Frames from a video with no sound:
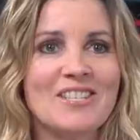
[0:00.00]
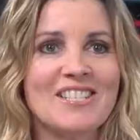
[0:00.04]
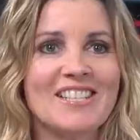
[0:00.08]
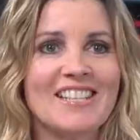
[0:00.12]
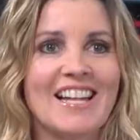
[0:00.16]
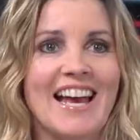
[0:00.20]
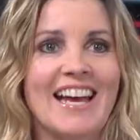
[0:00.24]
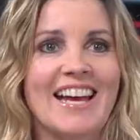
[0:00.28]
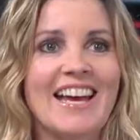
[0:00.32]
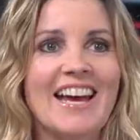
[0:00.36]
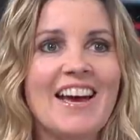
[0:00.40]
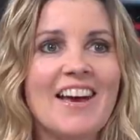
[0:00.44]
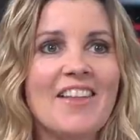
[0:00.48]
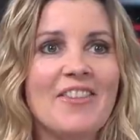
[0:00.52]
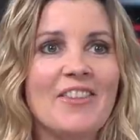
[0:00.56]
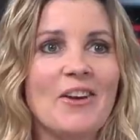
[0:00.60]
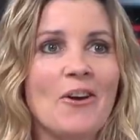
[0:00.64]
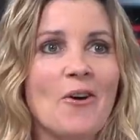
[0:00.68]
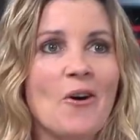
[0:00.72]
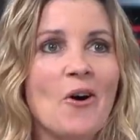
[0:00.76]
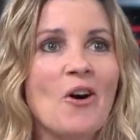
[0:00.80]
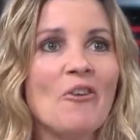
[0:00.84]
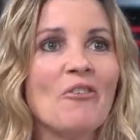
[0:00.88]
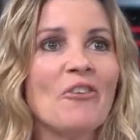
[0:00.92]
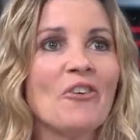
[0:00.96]
just like
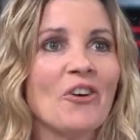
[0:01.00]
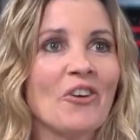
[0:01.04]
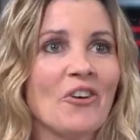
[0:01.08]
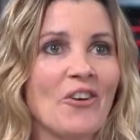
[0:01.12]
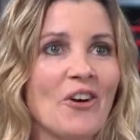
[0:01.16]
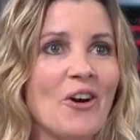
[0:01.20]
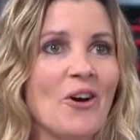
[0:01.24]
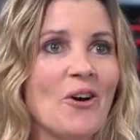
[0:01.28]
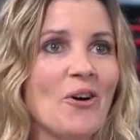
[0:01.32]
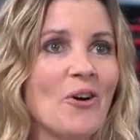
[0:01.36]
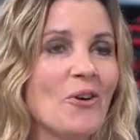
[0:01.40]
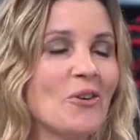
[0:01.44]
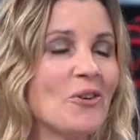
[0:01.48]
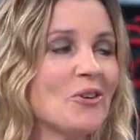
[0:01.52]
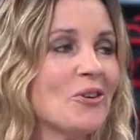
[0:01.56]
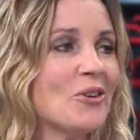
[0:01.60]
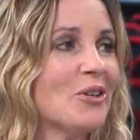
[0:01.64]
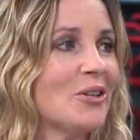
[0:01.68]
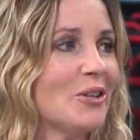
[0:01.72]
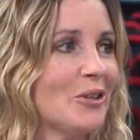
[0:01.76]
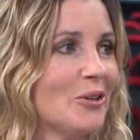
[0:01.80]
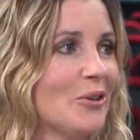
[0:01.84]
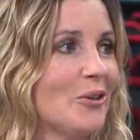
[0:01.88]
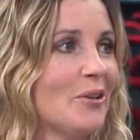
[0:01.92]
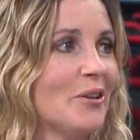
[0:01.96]
the overgrown,
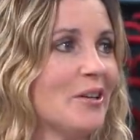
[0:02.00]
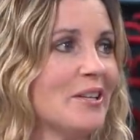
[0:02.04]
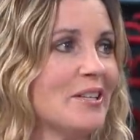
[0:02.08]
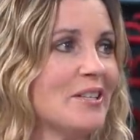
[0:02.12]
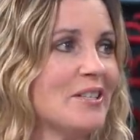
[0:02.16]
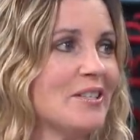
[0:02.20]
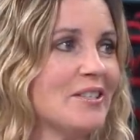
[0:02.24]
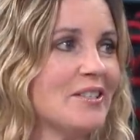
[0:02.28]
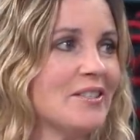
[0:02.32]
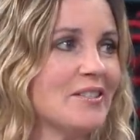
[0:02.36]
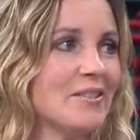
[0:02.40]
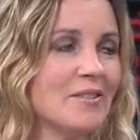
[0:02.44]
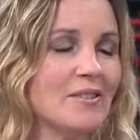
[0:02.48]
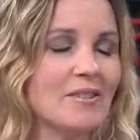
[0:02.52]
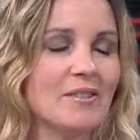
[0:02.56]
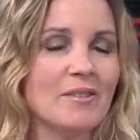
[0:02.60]
clueless,